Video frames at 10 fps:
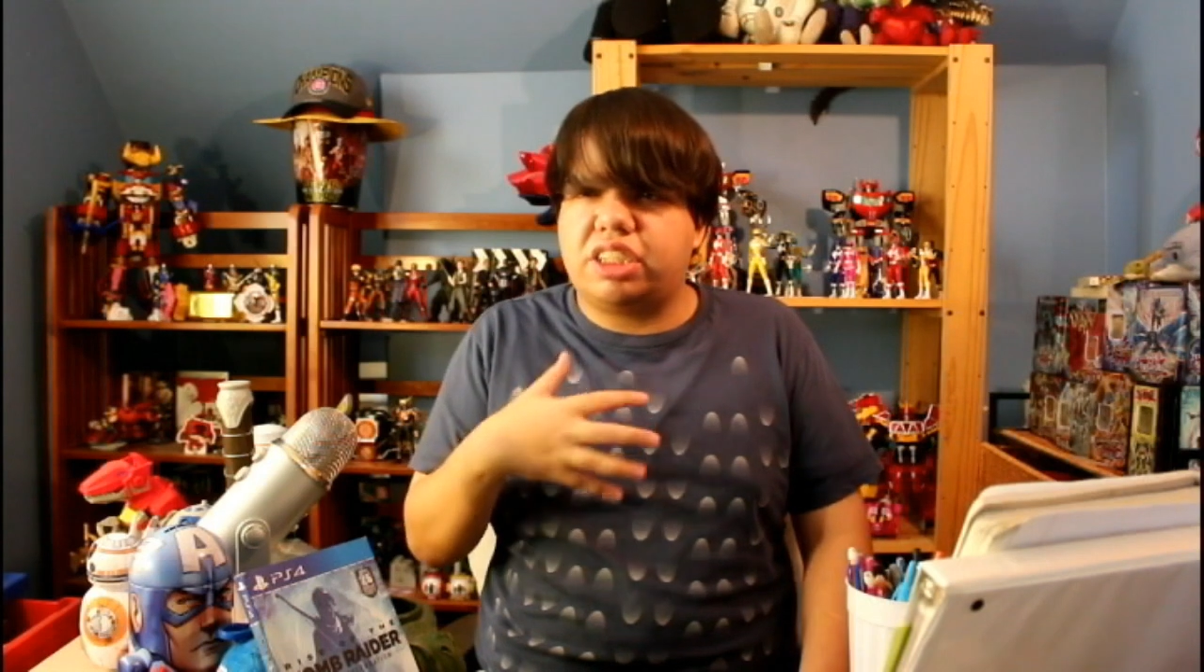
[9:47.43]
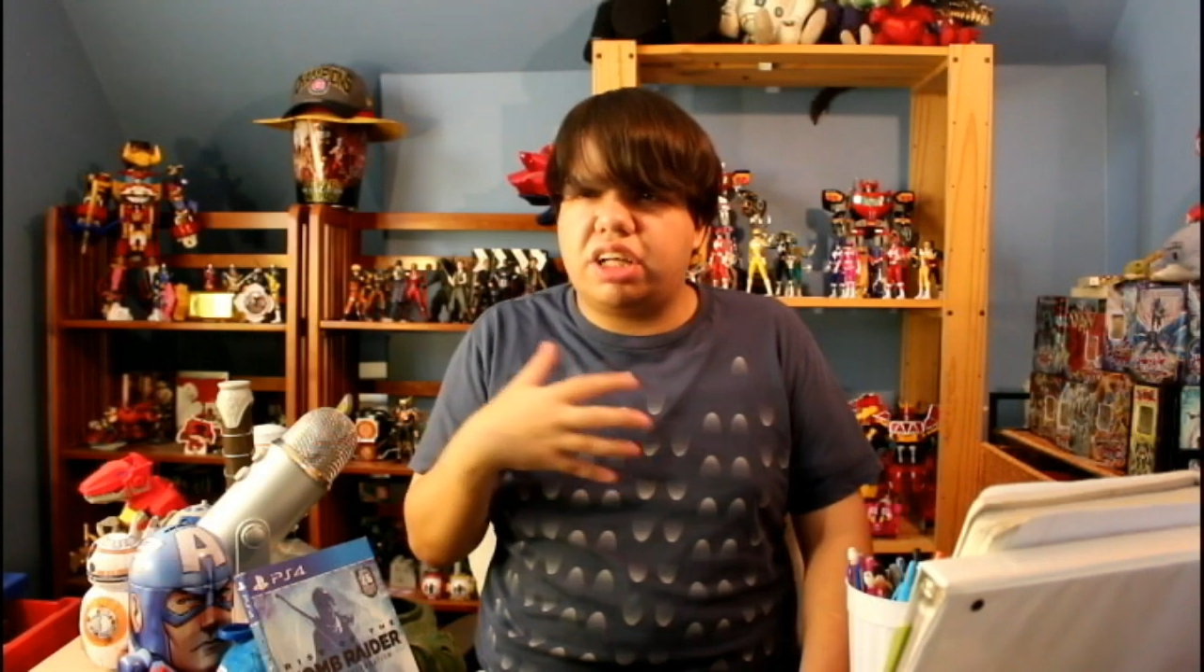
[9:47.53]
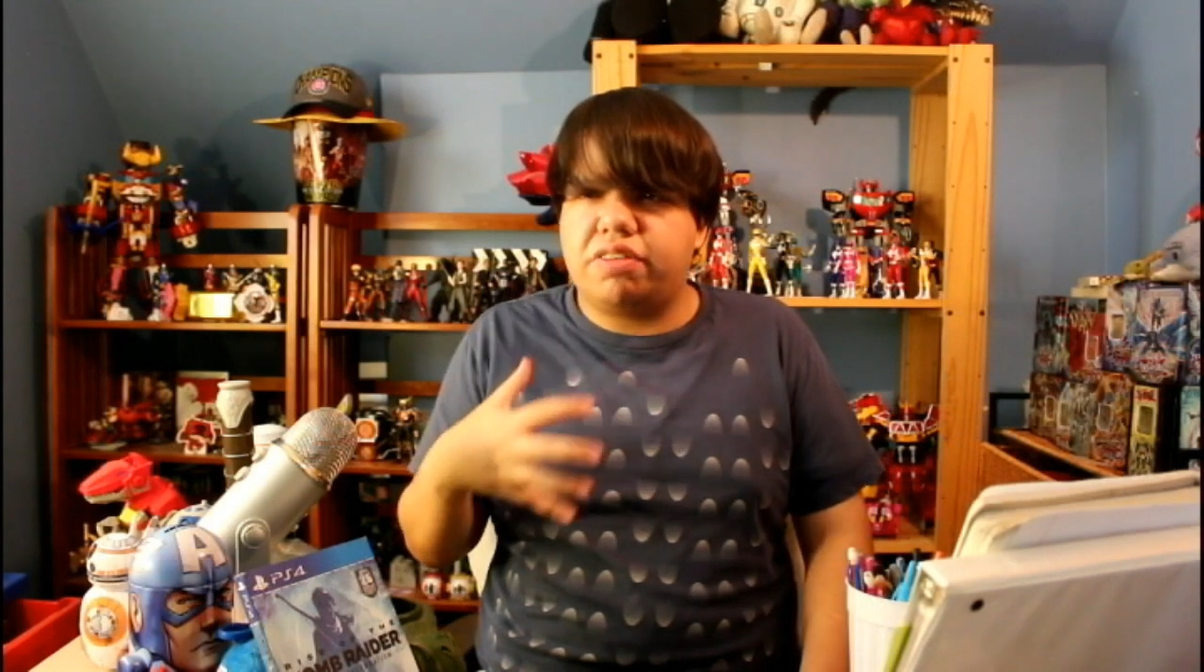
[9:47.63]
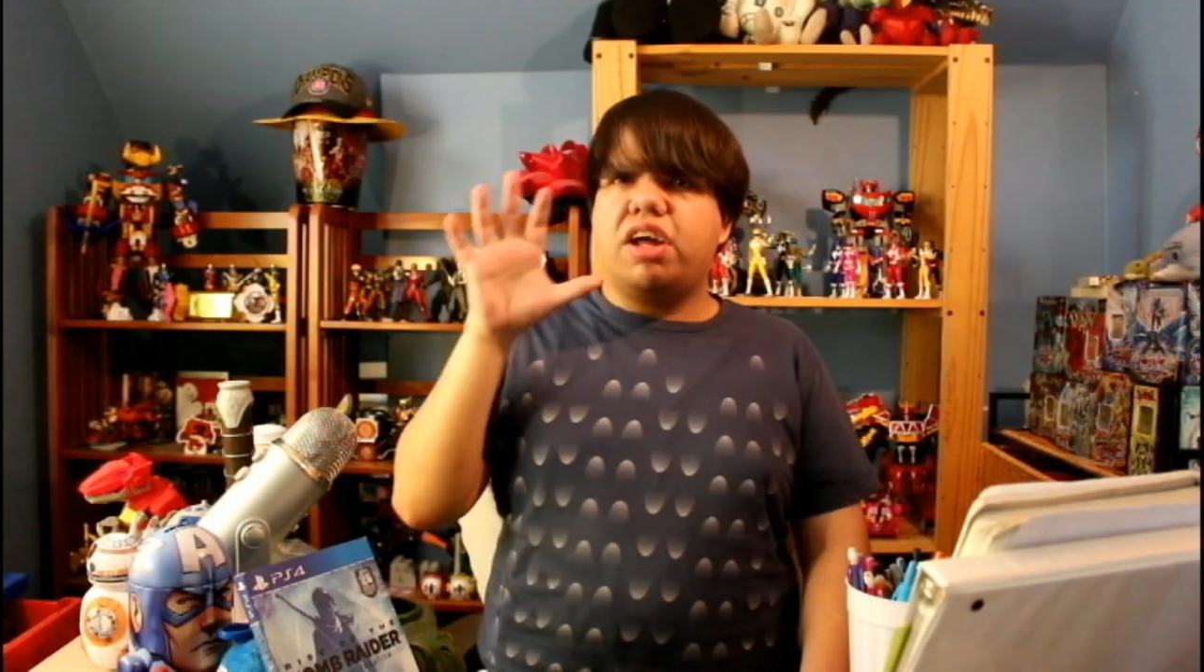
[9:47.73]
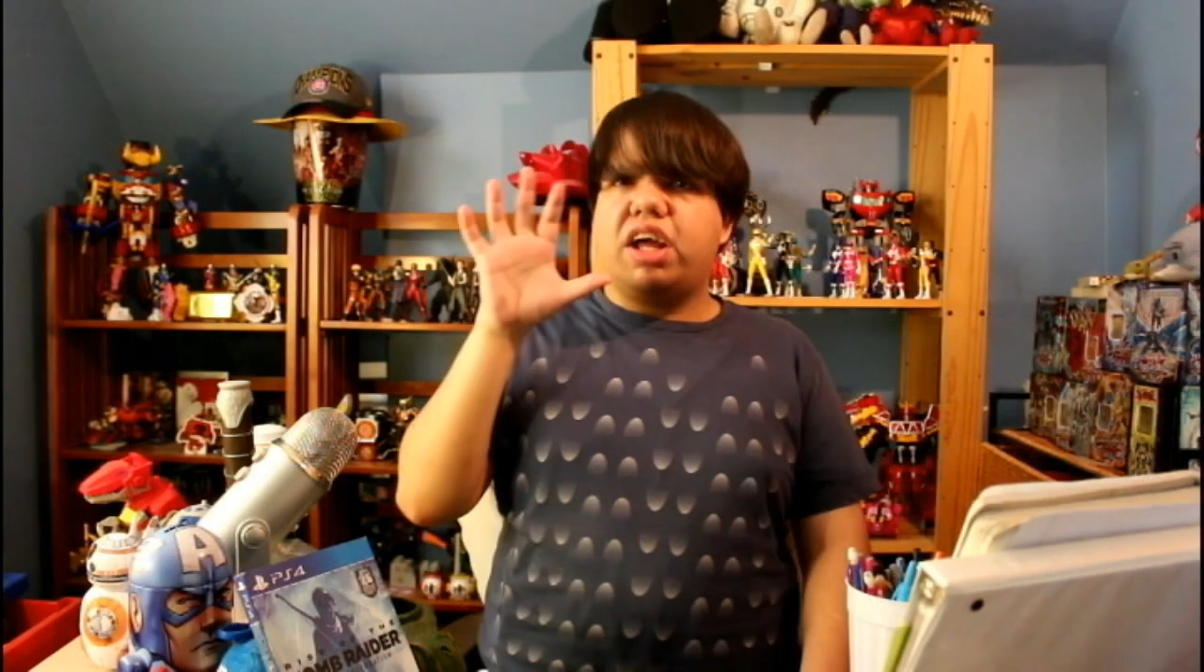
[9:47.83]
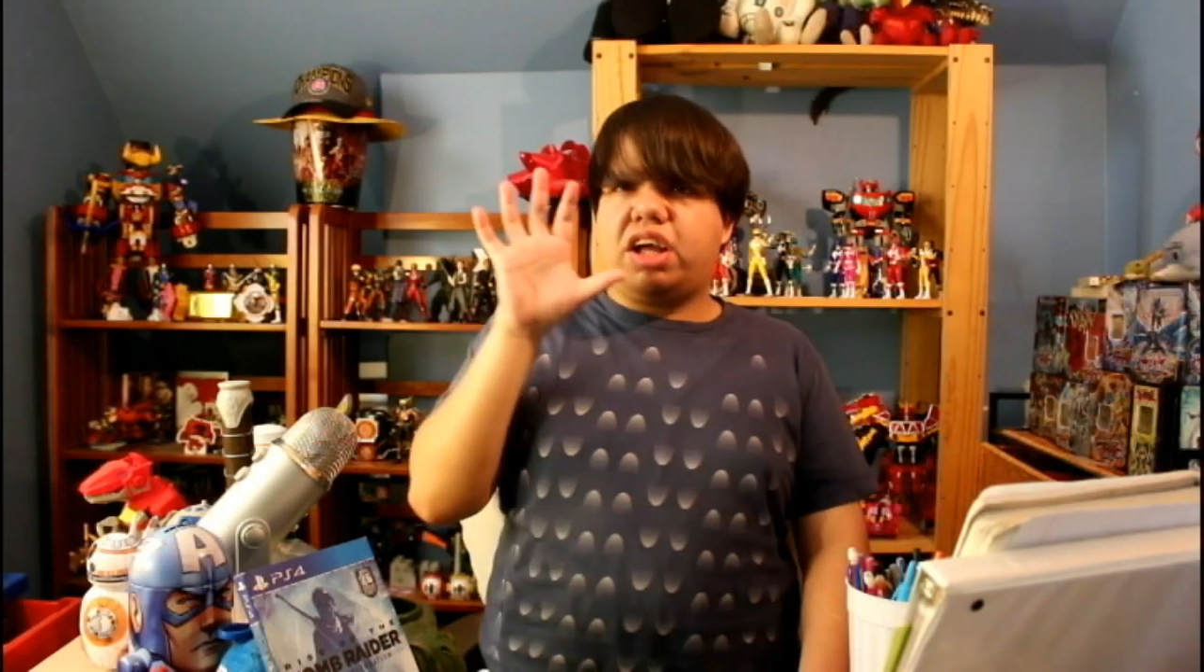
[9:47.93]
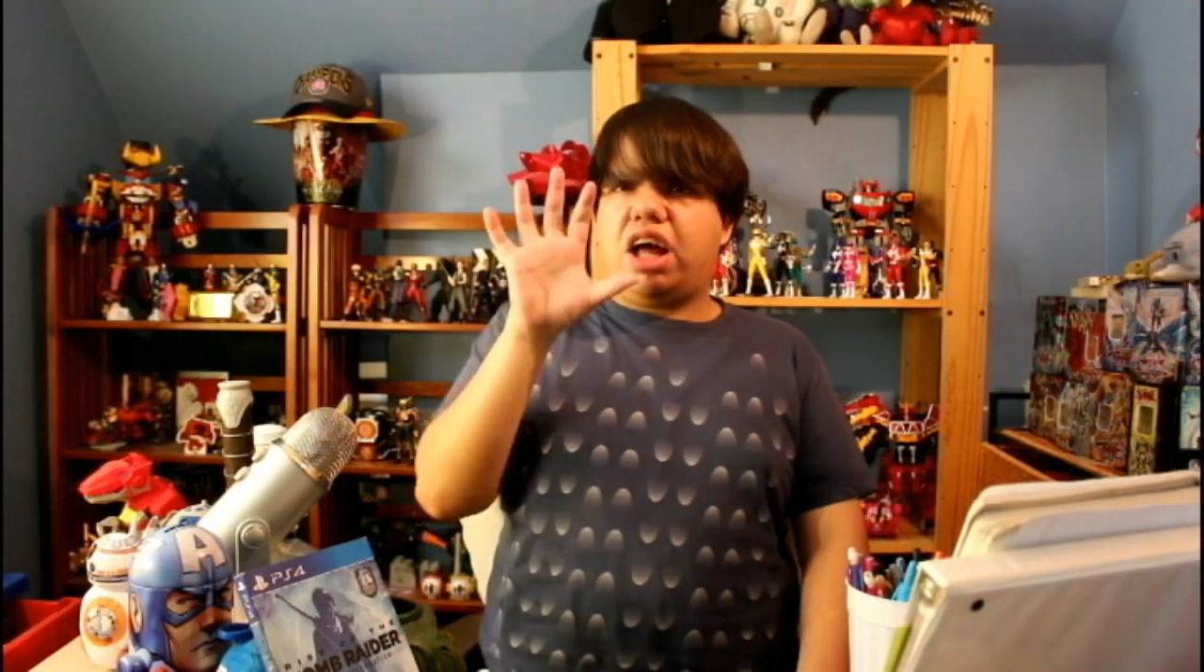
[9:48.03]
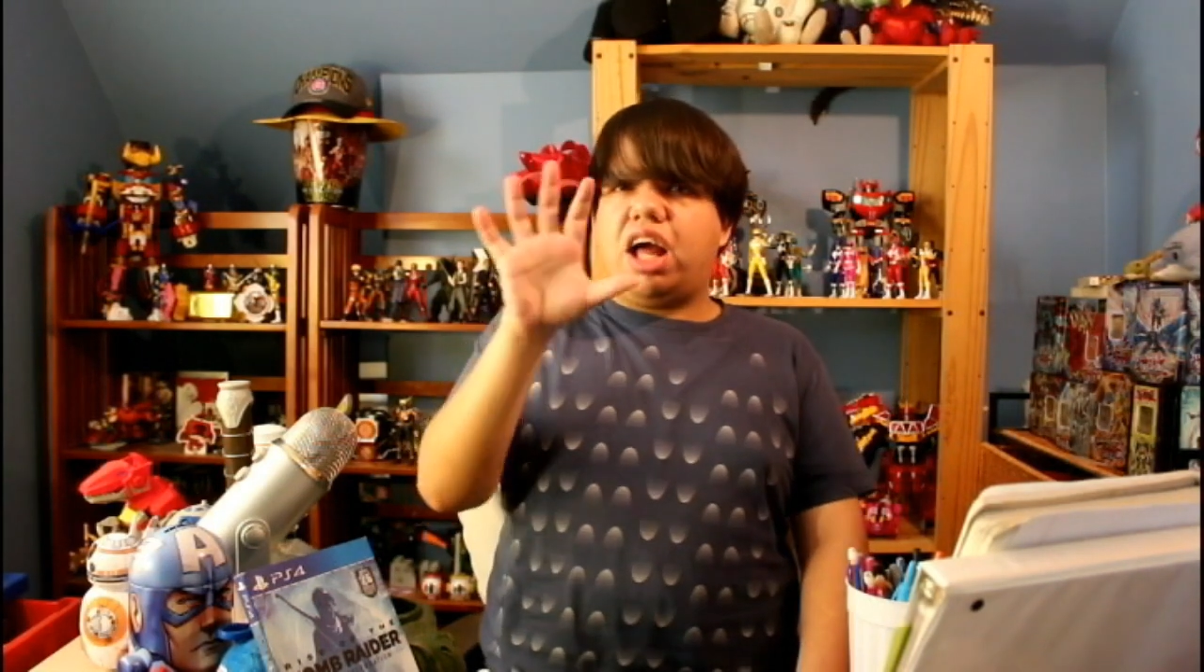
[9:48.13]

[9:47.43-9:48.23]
stuff like,